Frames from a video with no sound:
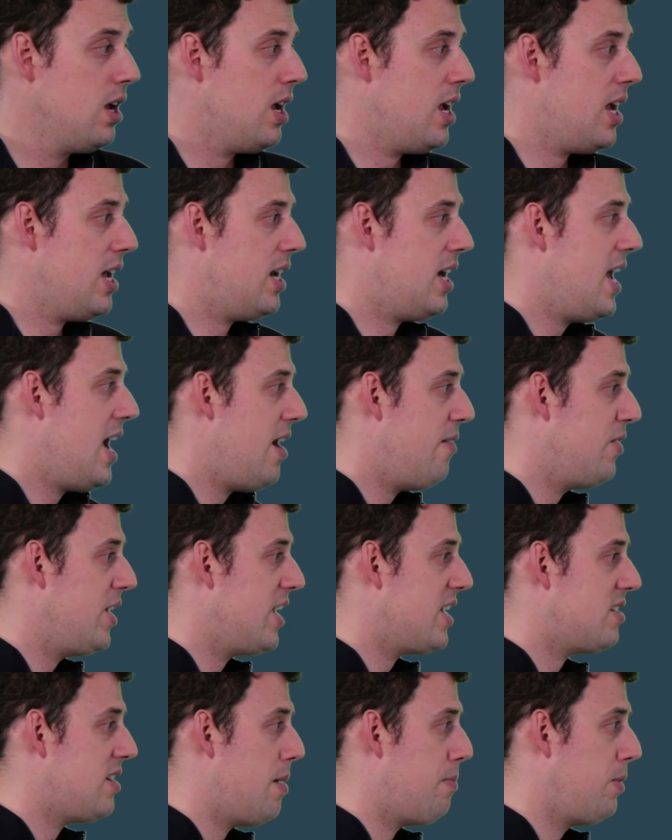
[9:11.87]
And I have an
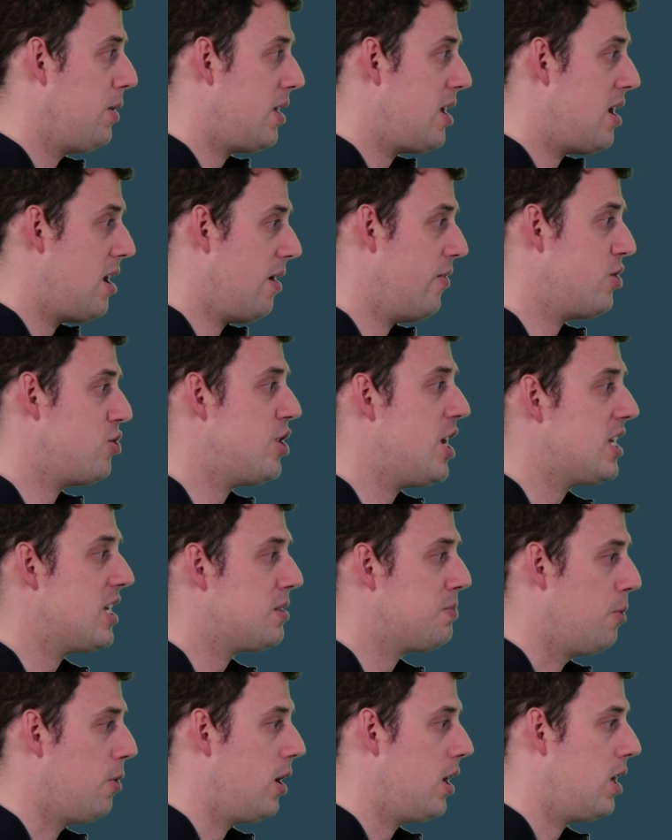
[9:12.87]
example here of a
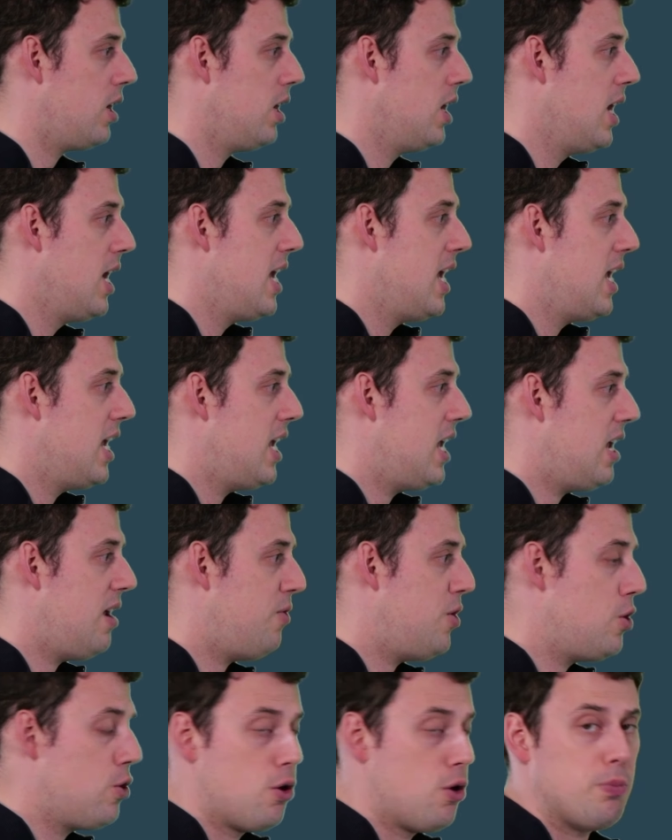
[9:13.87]
chessboard.
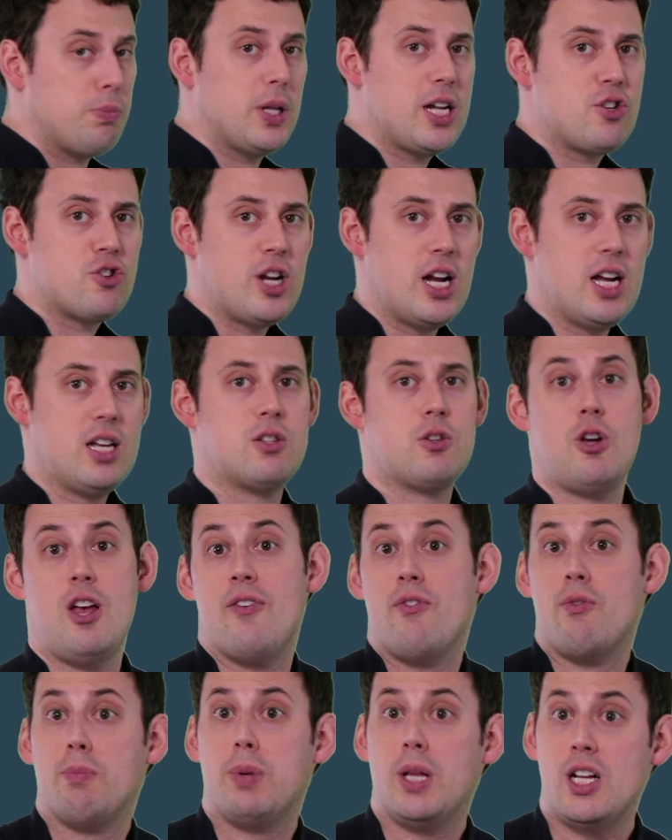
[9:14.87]
If you don't play chess or you
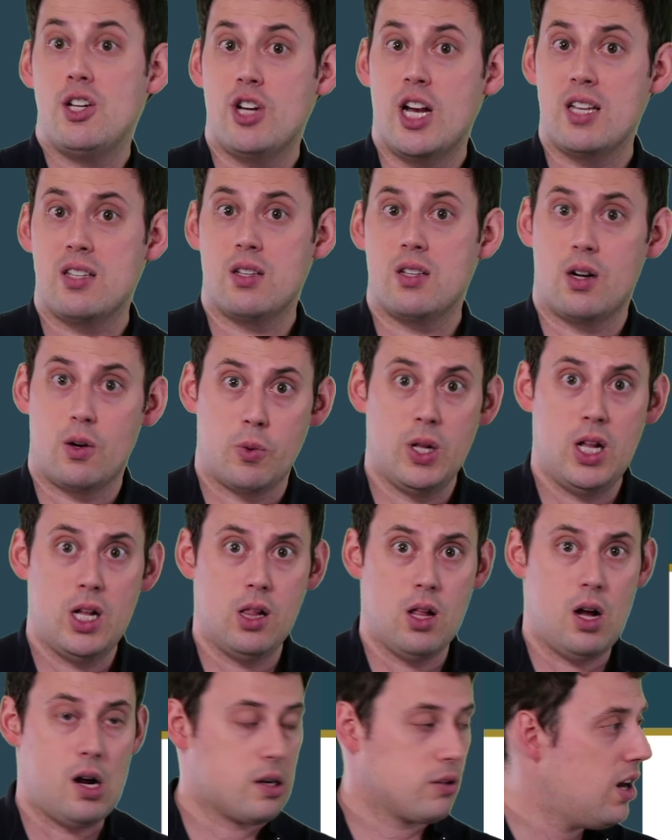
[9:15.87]
haven't played chess in a really
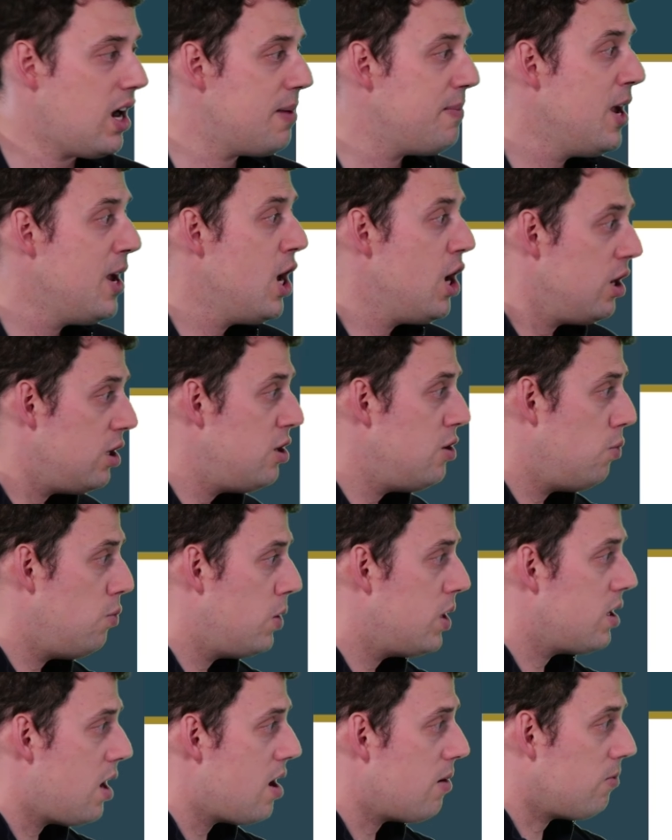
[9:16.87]
long time, you
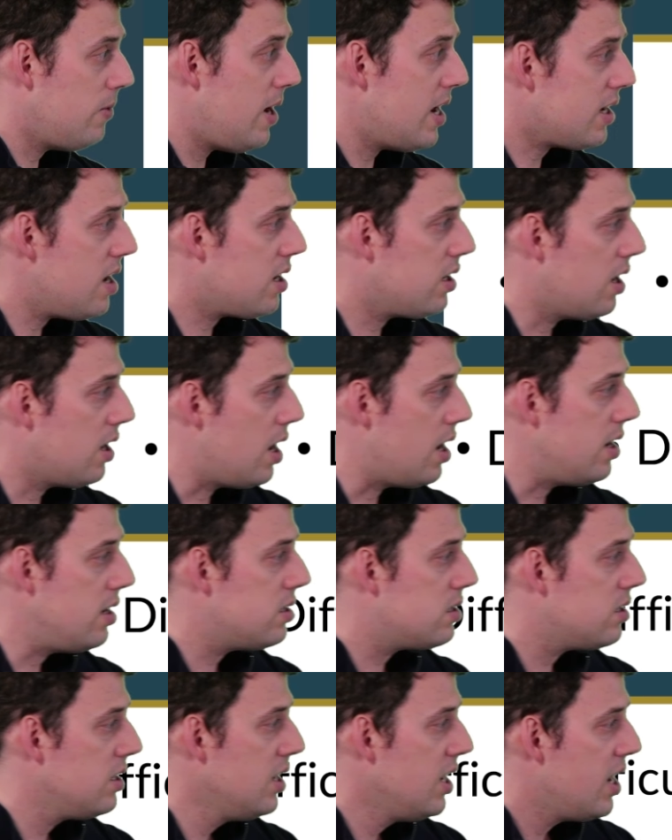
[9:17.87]
would not
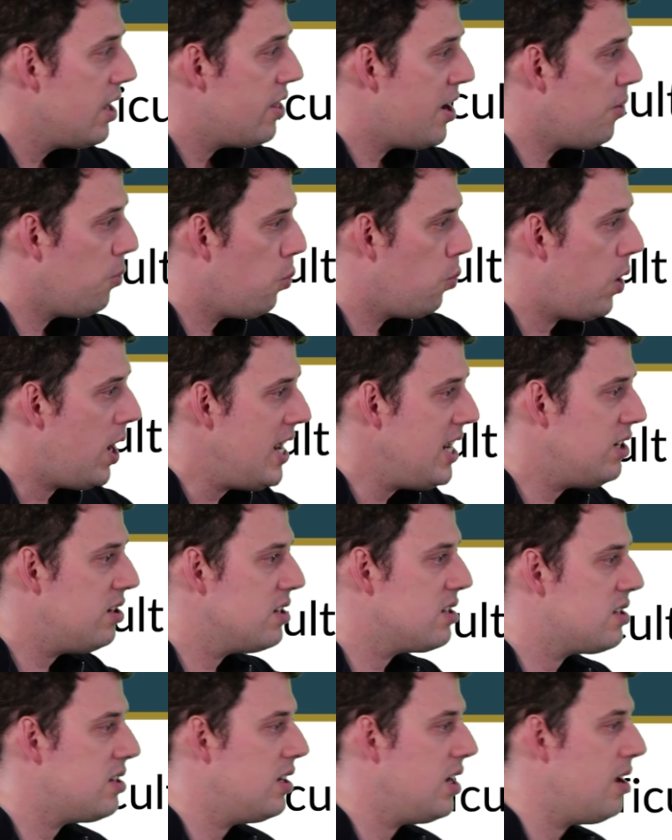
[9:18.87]
recognize that white
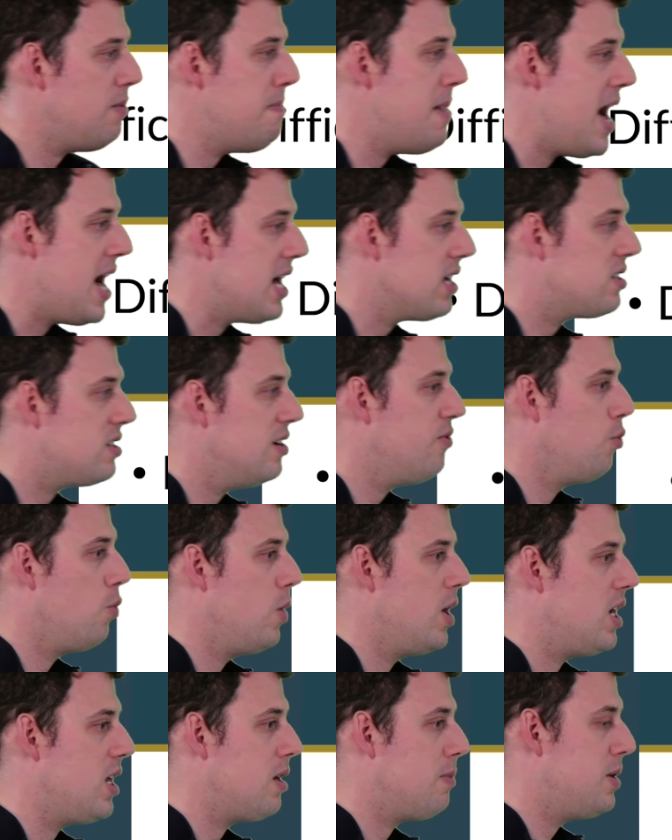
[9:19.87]
is in a massive
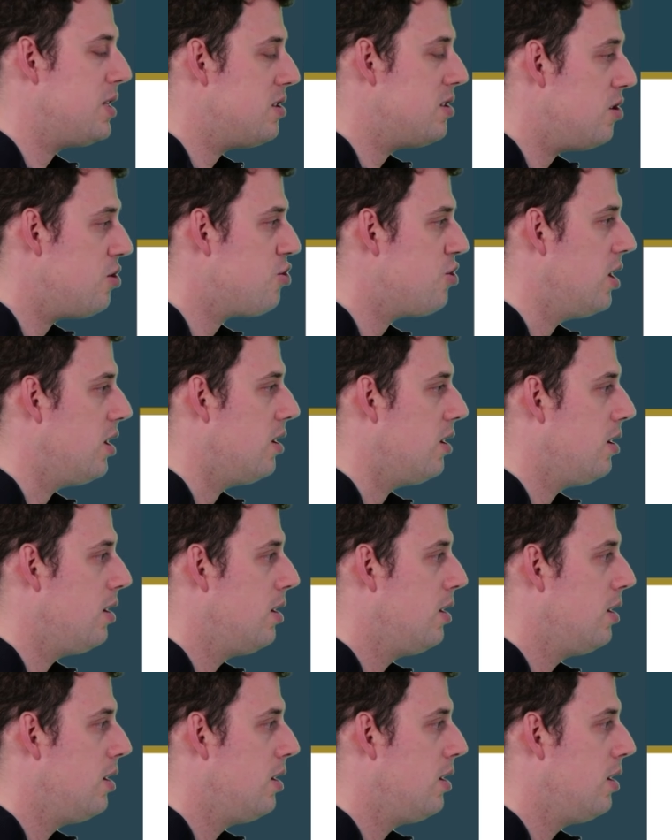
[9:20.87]
winning position.